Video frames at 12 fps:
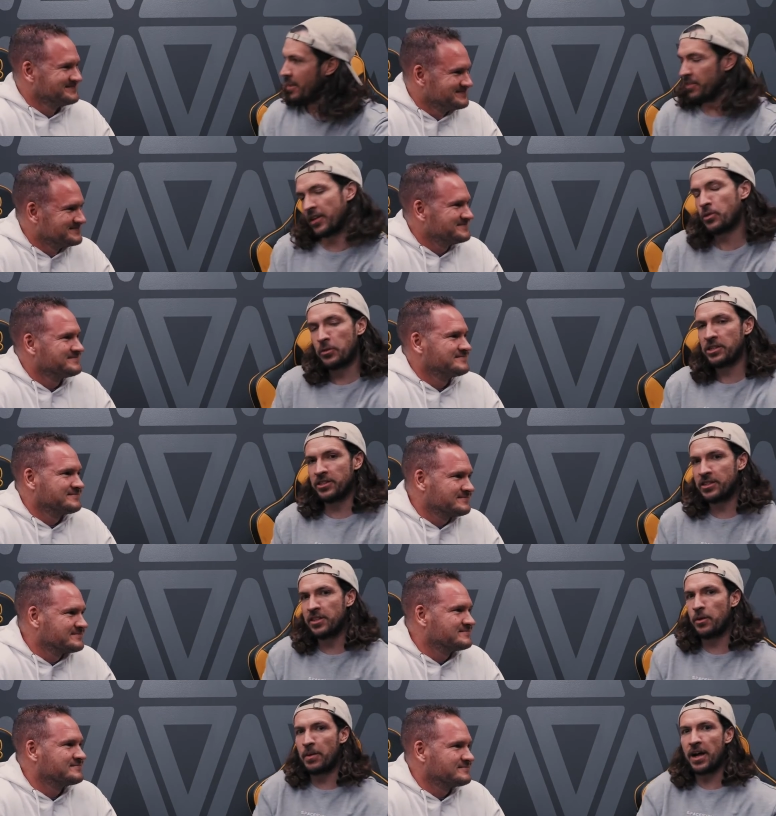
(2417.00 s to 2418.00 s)
Speaker 1: That's what we just
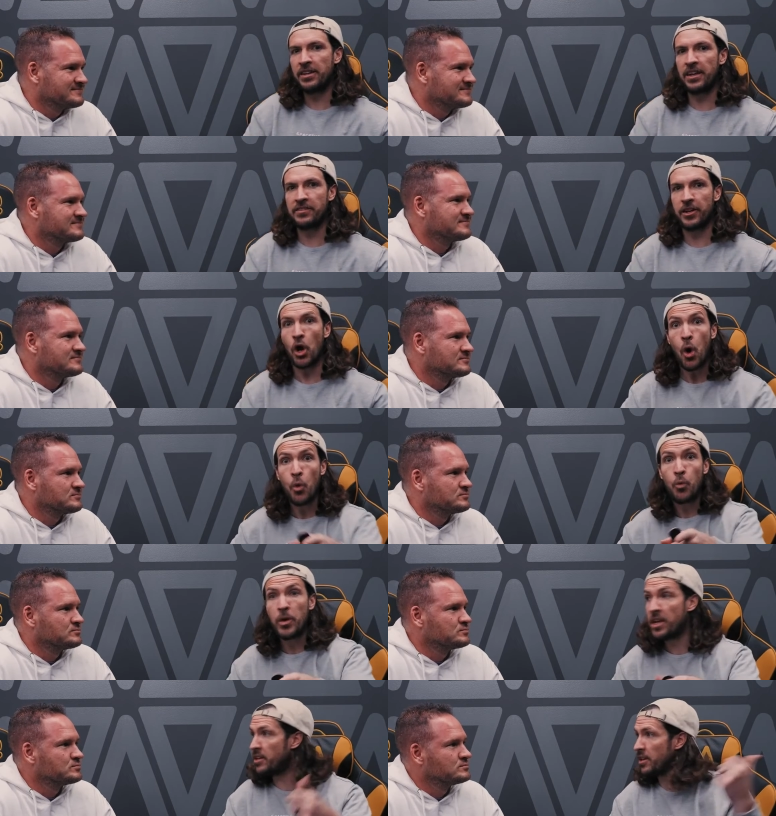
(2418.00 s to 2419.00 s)
did in the podcast. Like, oh,
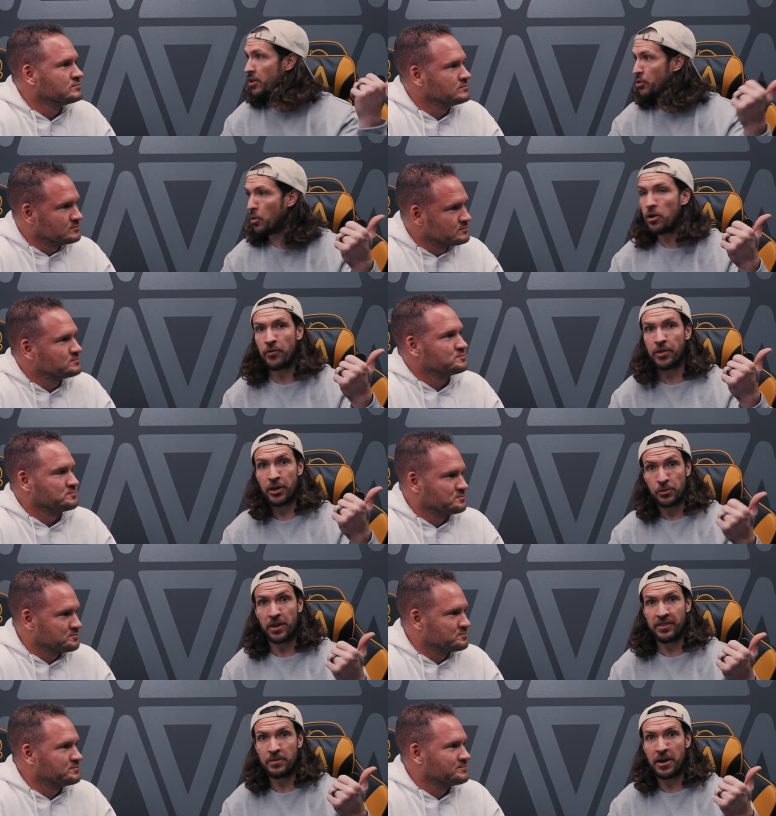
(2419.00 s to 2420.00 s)
we did a tour over there. Do
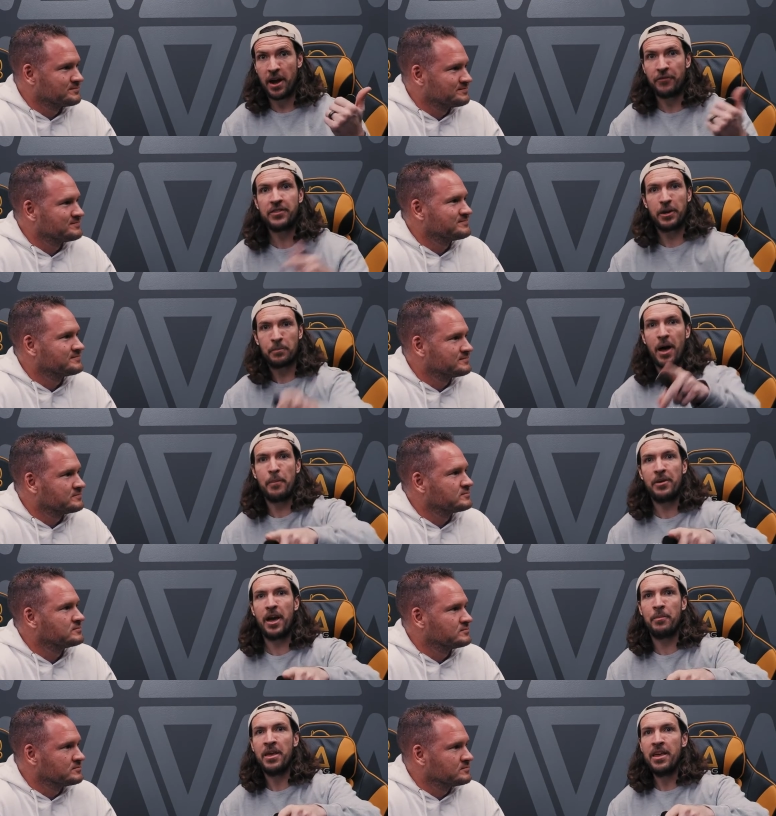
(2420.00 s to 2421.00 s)
you want to see my office? Like, pop
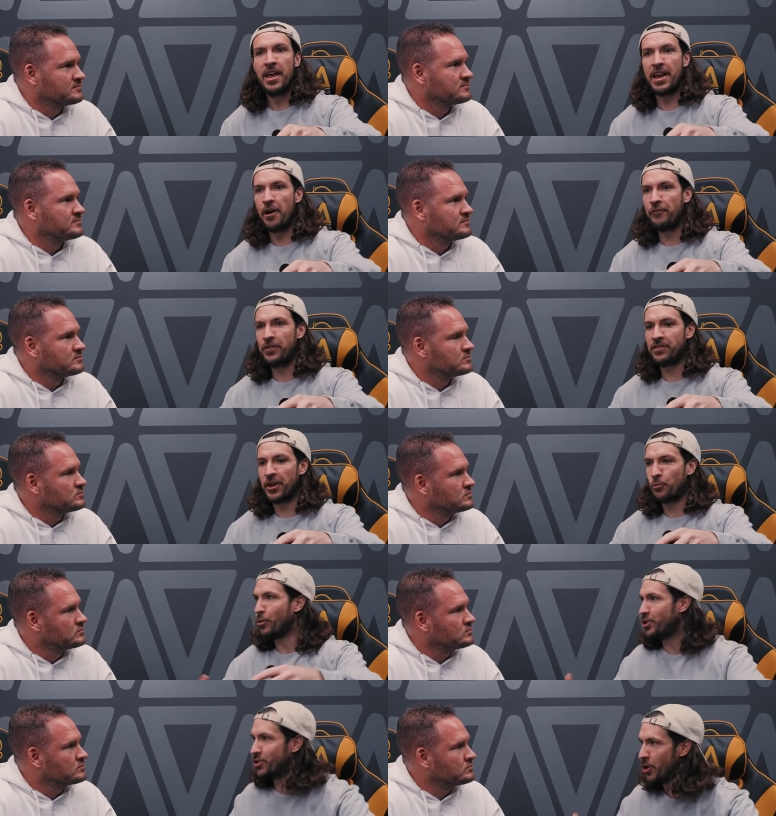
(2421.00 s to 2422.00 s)
it up. And now it feels
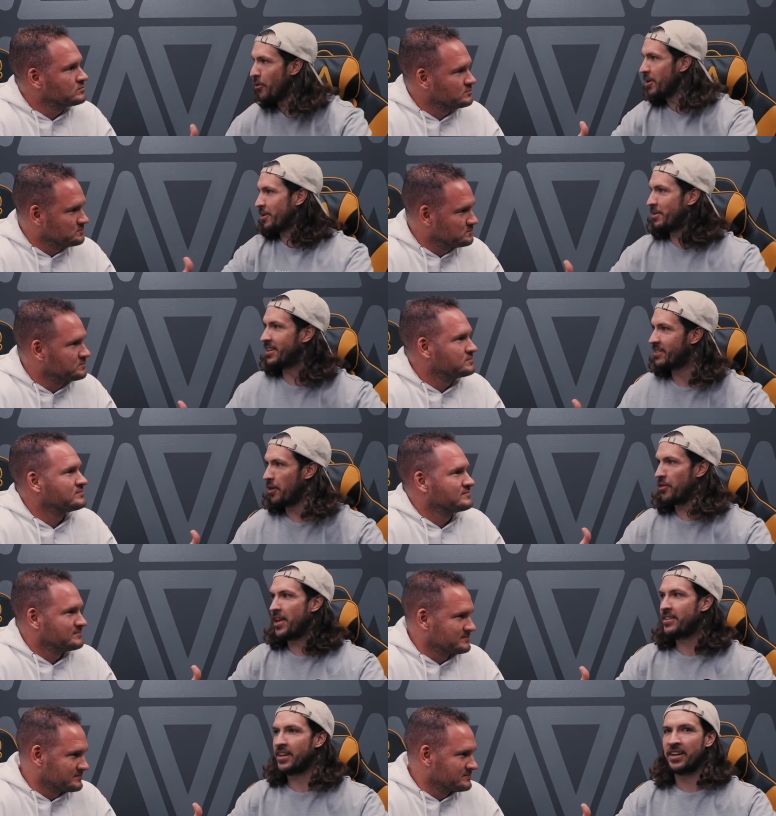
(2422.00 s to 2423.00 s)
like we're showing him and it's
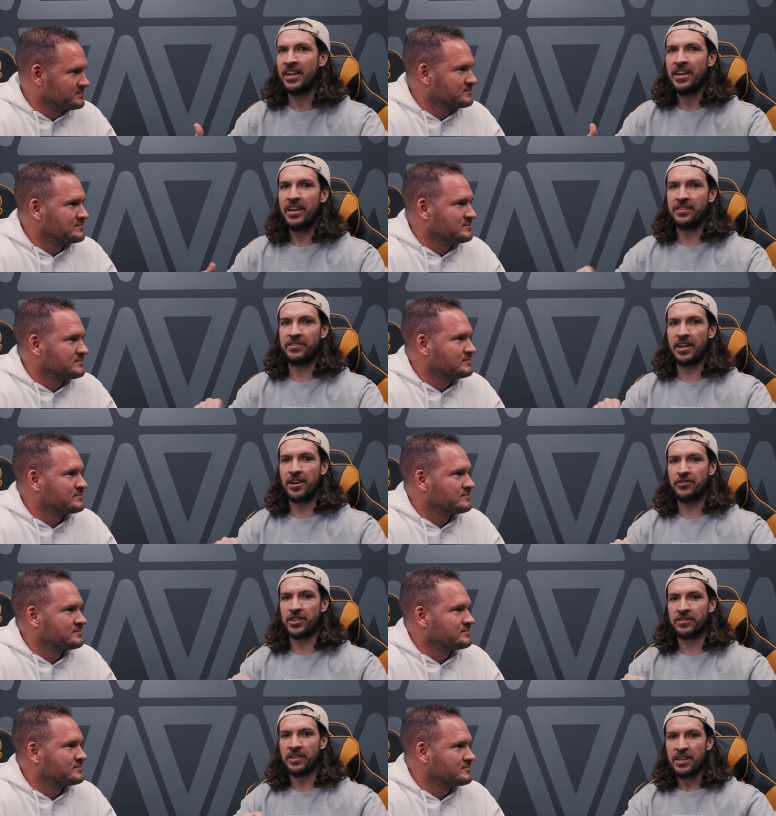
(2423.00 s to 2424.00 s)
authentic instead
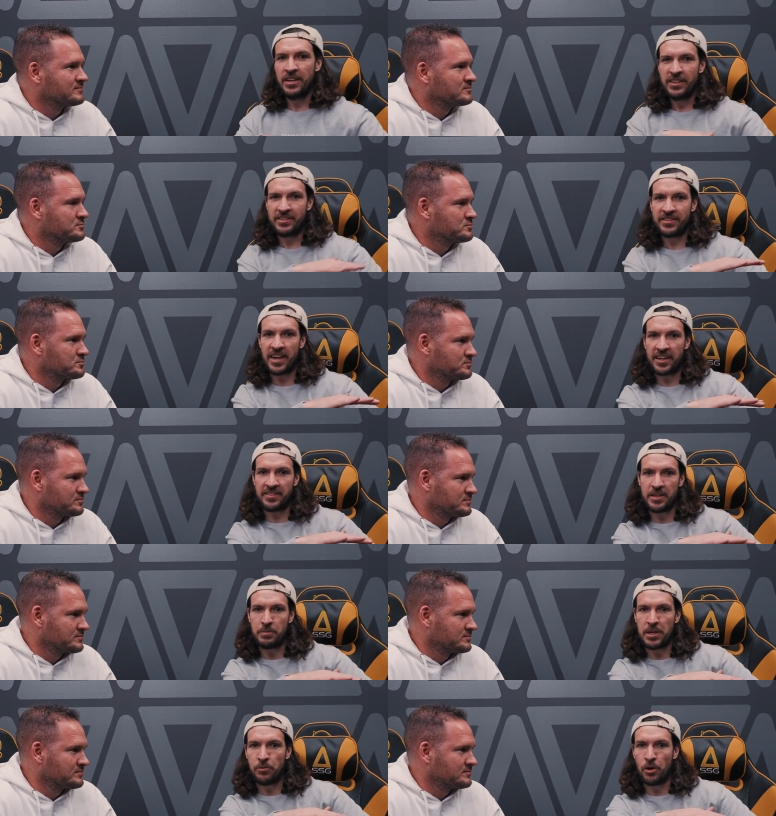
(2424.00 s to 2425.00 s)
of just
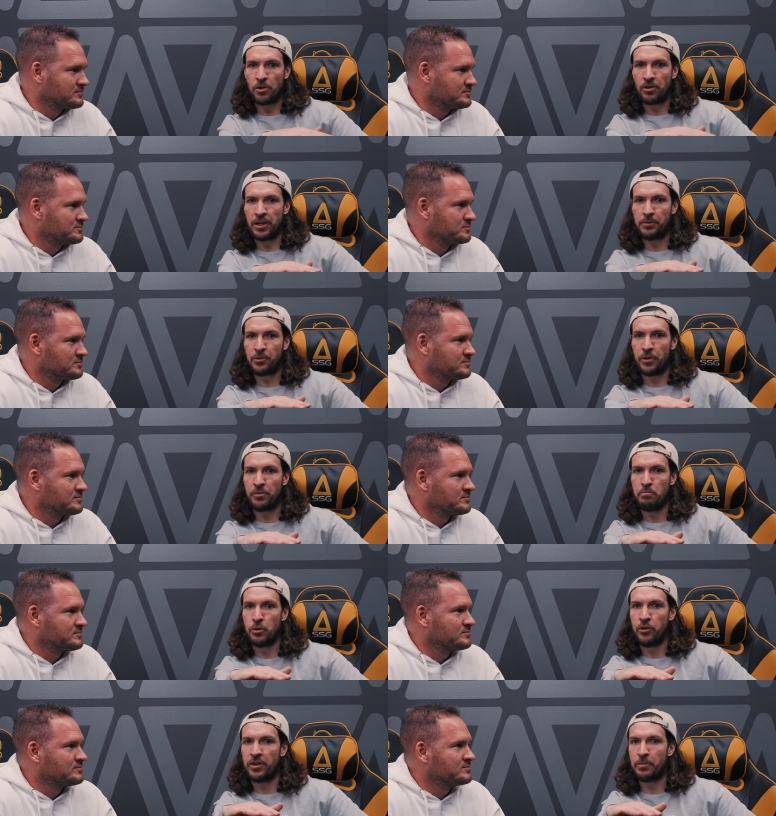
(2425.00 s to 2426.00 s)
sexy B-roll clips with
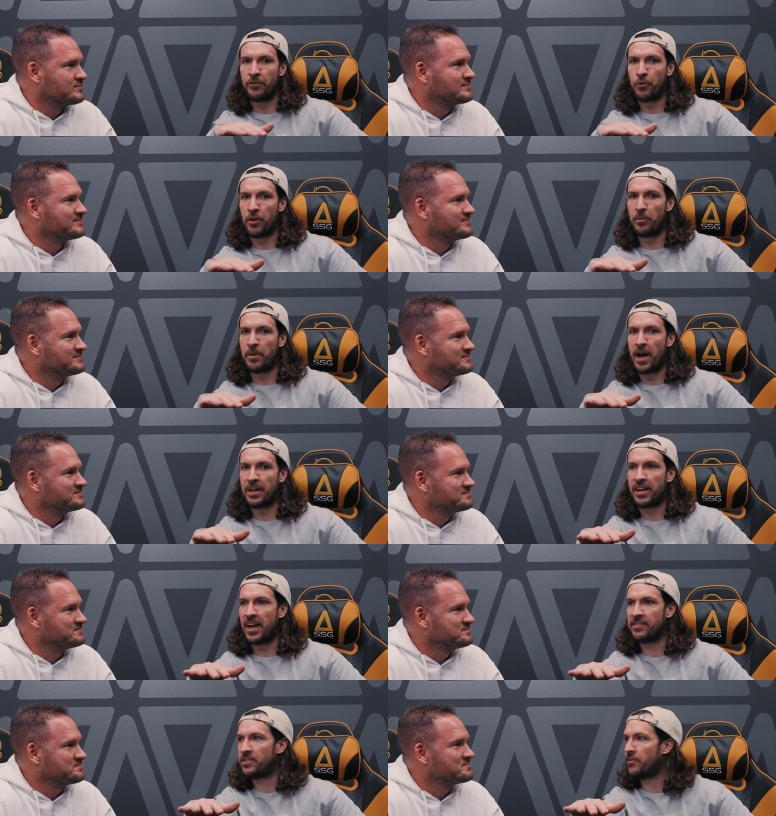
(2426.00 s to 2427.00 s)
movie before the
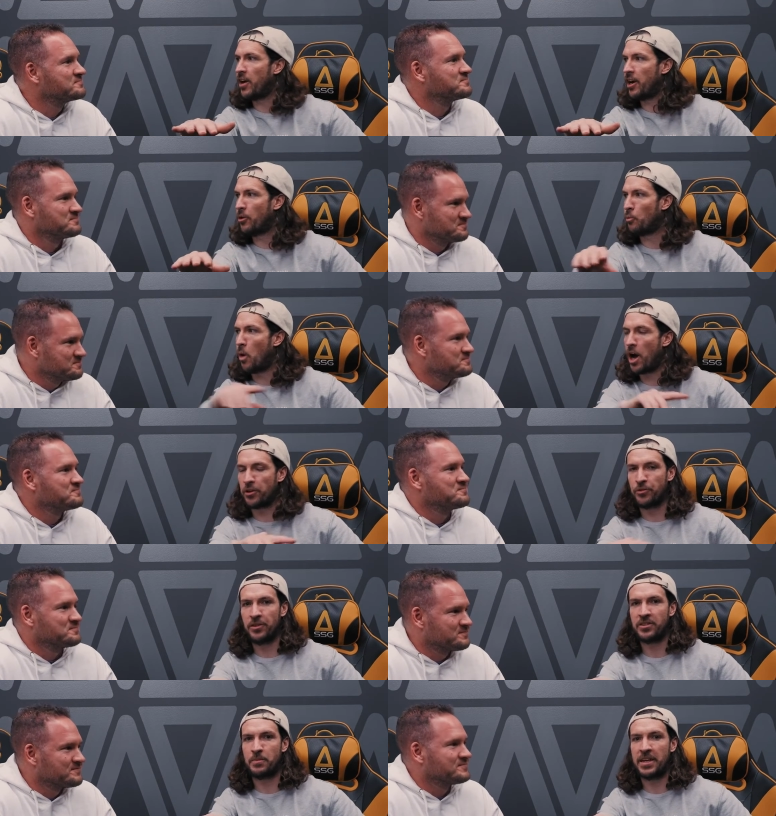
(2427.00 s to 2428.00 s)
podcast of our walk
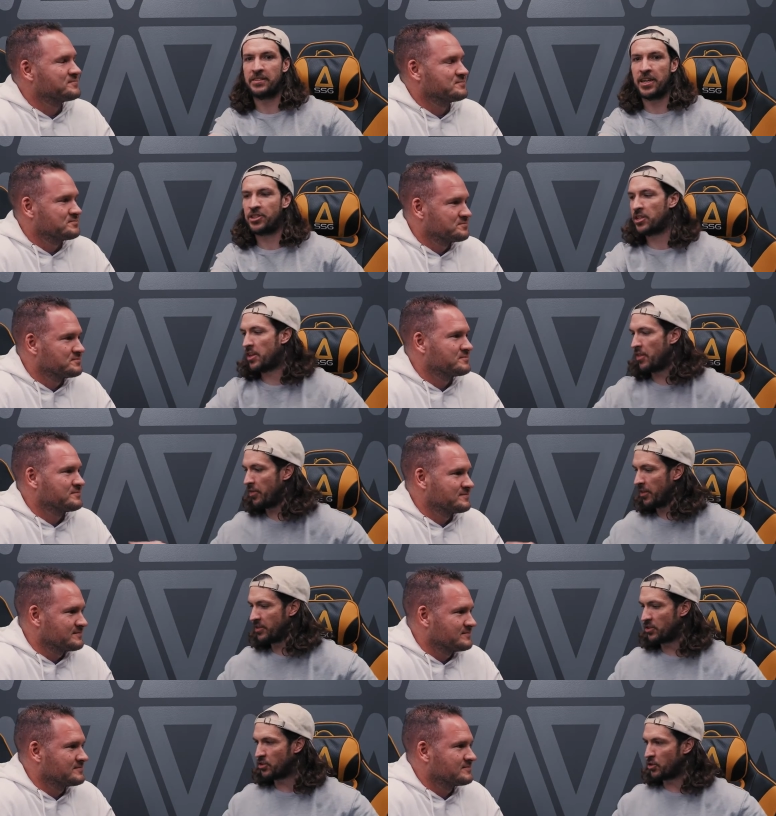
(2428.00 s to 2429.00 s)
through the space station. And
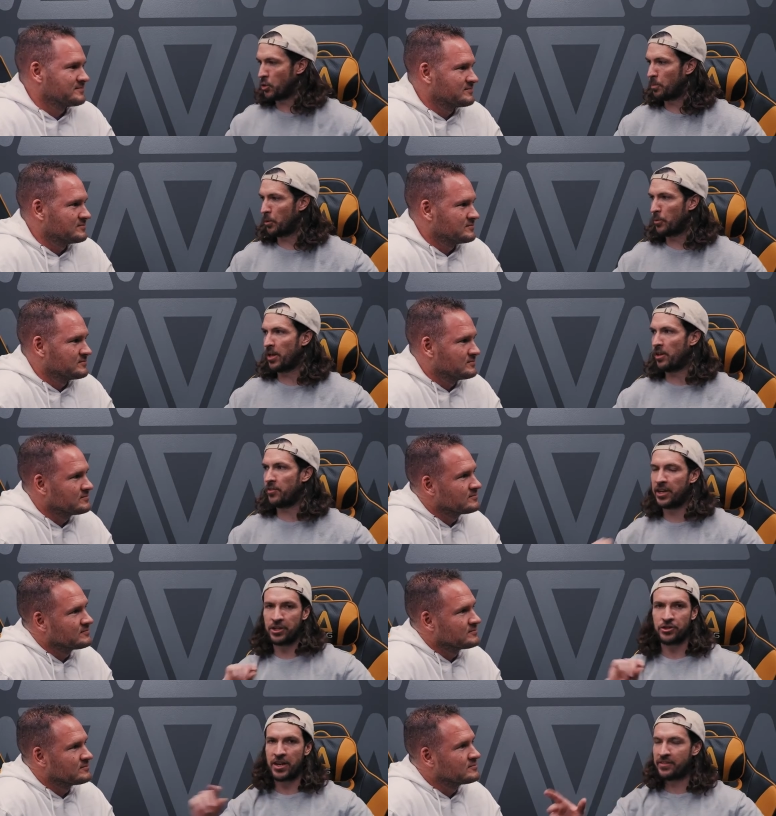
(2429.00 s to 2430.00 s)
then this is super real. And
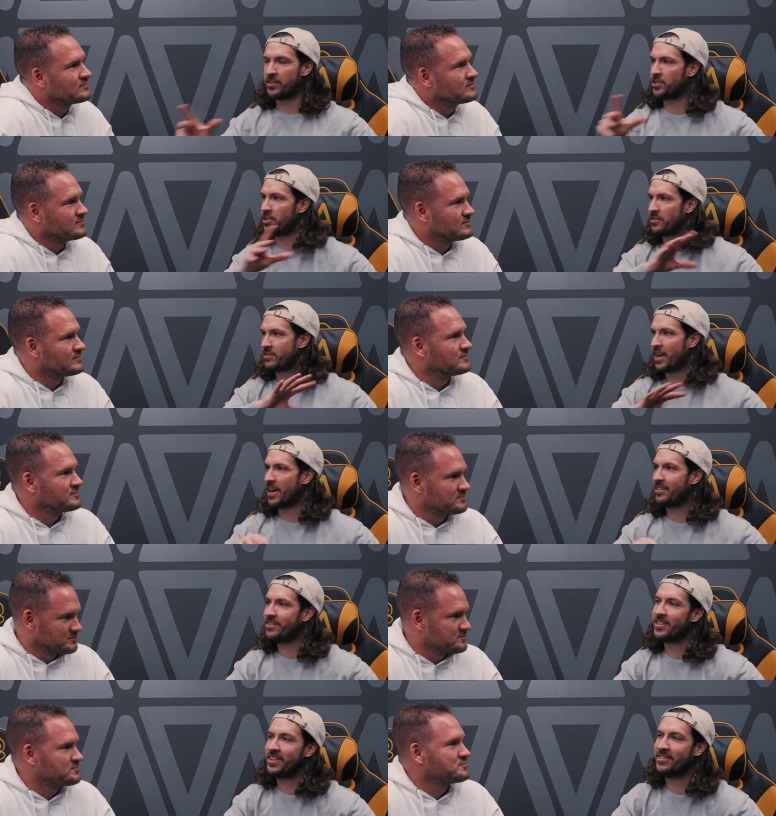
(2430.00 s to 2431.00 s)
then it transitions
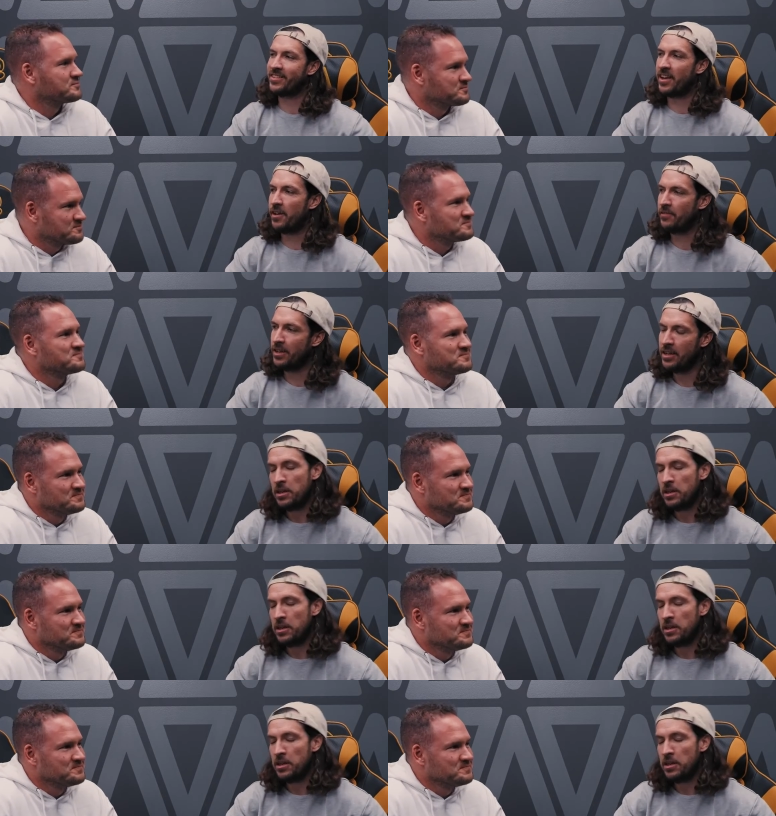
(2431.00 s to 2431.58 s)
nicely and stuff.